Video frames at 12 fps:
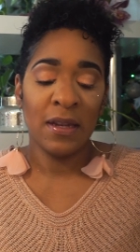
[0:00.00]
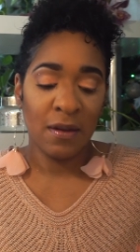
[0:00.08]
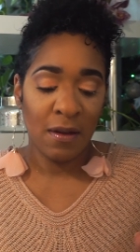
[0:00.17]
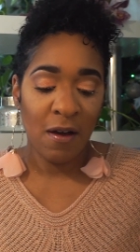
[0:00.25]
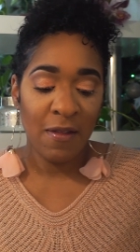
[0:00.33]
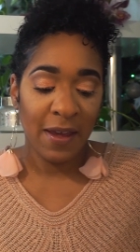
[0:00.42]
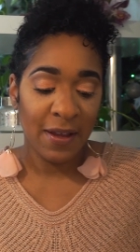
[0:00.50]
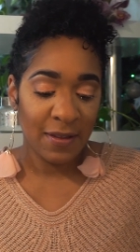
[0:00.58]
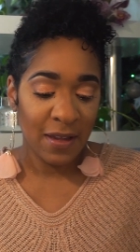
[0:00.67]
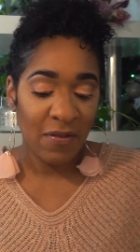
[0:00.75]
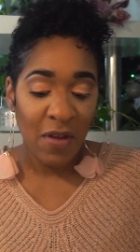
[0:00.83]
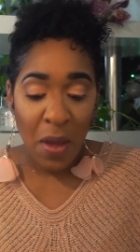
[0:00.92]
and all that good
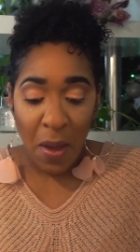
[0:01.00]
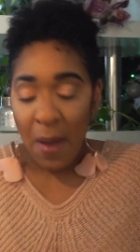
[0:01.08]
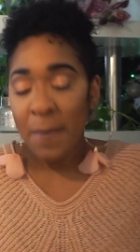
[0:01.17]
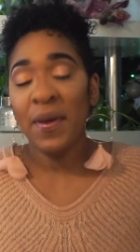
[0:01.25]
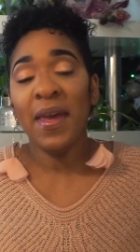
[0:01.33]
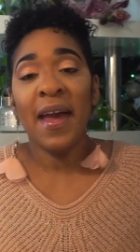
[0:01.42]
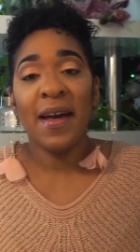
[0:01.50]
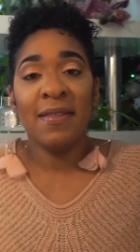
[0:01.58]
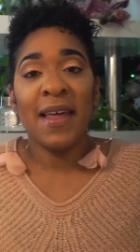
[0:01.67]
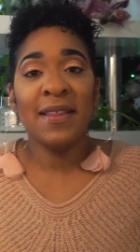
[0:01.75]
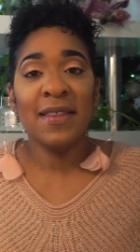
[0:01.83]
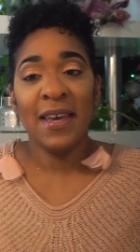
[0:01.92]
stuff. But yeah,
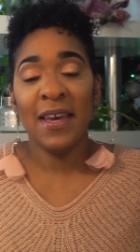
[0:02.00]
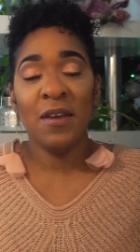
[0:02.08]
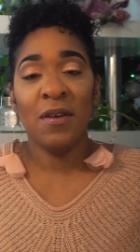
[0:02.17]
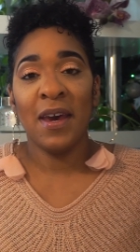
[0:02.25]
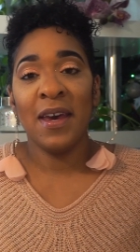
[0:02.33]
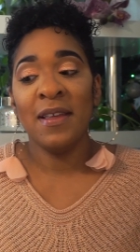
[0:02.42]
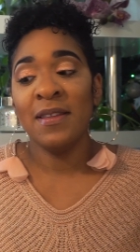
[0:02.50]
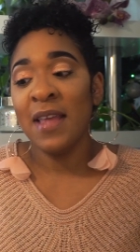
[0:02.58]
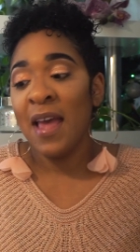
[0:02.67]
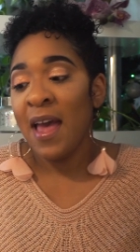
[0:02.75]
that's it, you guys.